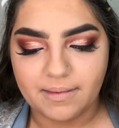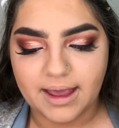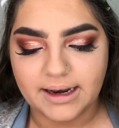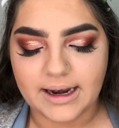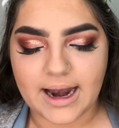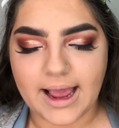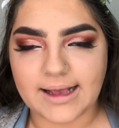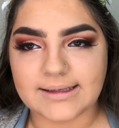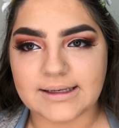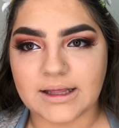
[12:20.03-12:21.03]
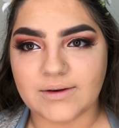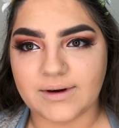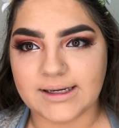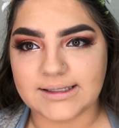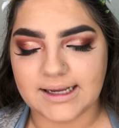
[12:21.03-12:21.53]
in Lace
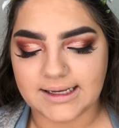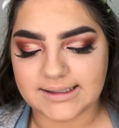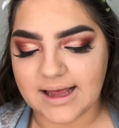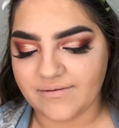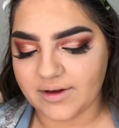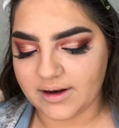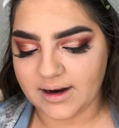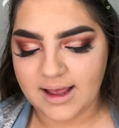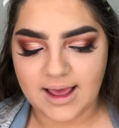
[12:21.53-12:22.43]
367.